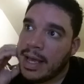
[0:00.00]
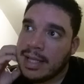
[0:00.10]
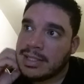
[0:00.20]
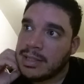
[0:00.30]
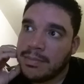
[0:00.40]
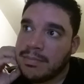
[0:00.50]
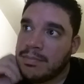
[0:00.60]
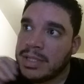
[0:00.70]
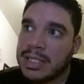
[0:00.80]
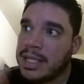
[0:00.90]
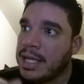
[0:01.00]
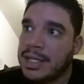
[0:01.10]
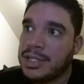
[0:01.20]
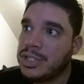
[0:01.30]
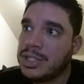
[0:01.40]
and some
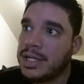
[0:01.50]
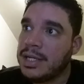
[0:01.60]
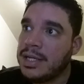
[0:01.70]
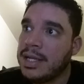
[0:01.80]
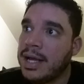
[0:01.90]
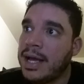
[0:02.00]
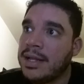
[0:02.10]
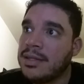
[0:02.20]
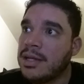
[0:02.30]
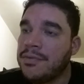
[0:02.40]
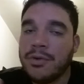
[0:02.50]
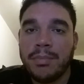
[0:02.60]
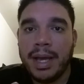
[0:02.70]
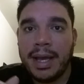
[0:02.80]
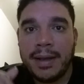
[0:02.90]
miscellaneous shit, and I had a duffel
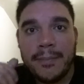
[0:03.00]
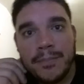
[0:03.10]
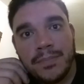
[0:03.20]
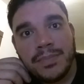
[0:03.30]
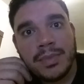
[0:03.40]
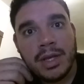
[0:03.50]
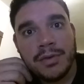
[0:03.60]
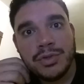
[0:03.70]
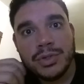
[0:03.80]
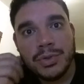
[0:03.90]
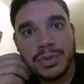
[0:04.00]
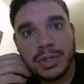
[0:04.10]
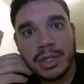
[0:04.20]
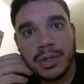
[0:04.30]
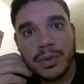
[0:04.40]
bag of shoes
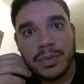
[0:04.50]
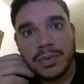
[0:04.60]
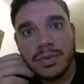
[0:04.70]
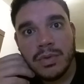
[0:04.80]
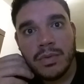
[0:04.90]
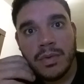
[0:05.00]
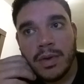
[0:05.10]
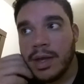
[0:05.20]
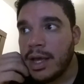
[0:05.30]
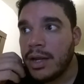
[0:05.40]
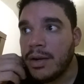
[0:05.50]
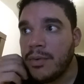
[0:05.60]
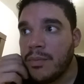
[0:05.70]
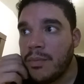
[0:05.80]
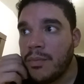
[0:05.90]
and clothes
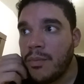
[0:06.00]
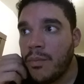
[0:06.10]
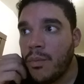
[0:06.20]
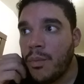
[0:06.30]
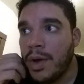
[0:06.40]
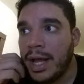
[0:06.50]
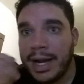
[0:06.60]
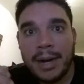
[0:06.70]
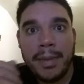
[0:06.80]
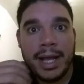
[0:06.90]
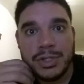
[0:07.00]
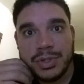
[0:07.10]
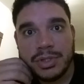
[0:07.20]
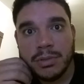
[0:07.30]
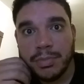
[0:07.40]
and an air
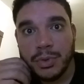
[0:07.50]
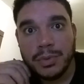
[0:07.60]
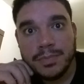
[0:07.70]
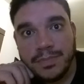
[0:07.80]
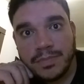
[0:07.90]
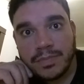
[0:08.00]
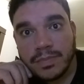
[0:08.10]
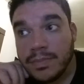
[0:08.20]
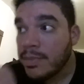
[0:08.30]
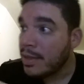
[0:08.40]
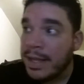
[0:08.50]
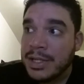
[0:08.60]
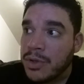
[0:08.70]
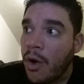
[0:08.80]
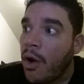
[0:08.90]
mattress to boot. That
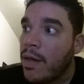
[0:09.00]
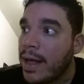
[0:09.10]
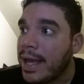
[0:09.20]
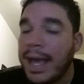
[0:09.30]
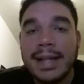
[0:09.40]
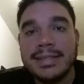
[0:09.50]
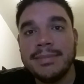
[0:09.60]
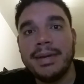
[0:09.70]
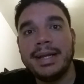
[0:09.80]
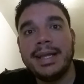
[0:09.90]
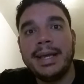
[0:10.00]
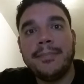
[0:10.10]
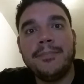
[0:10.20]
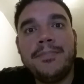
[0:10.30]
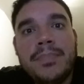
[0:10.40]
is all I had to my
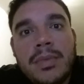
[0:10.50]
name.